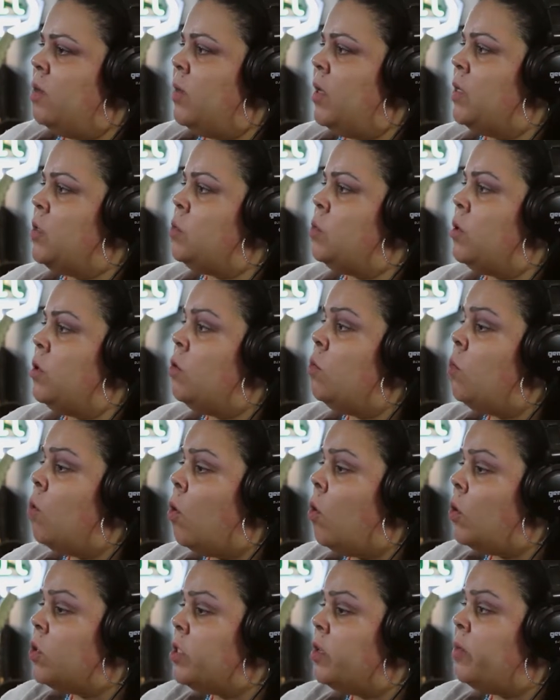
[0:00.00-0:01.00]
because what you
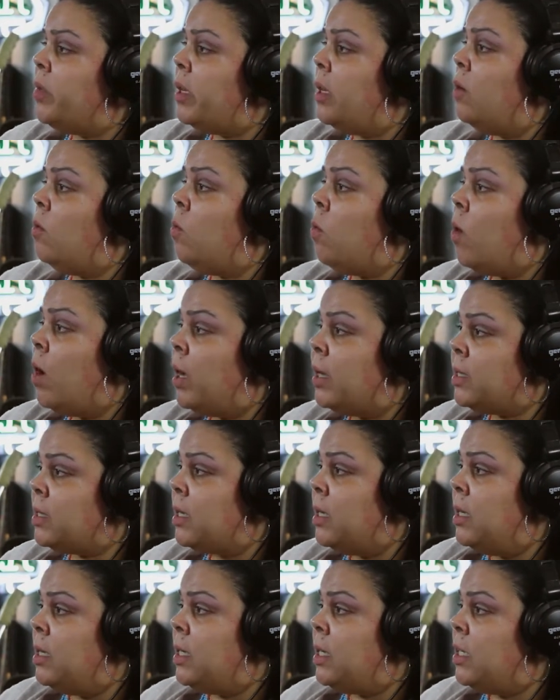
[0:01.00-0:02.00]
ultimately want
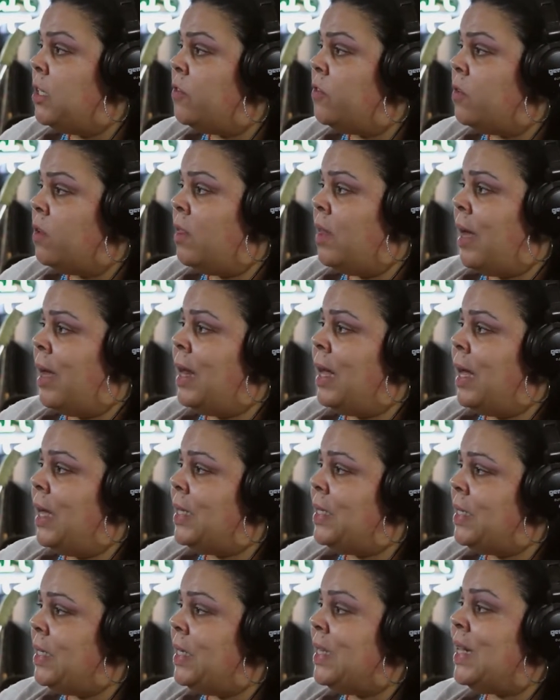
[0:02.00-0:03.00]
is for that
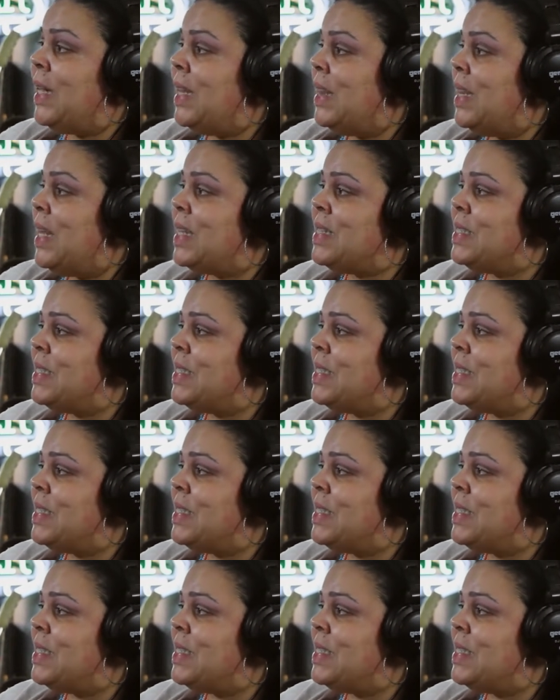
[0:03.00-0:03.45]
idea and that